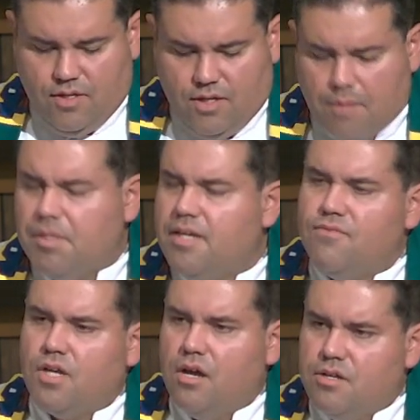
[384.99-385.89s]
I believe
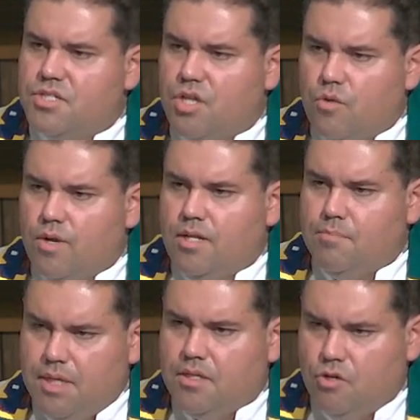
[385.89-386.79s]
that God has already
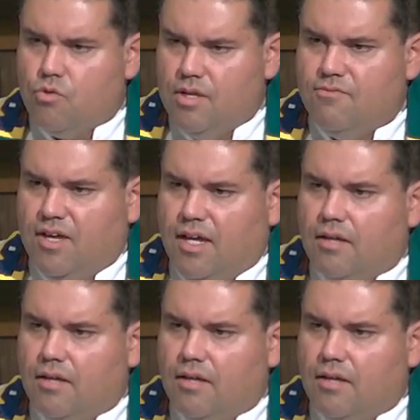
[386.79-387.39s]
been grieving.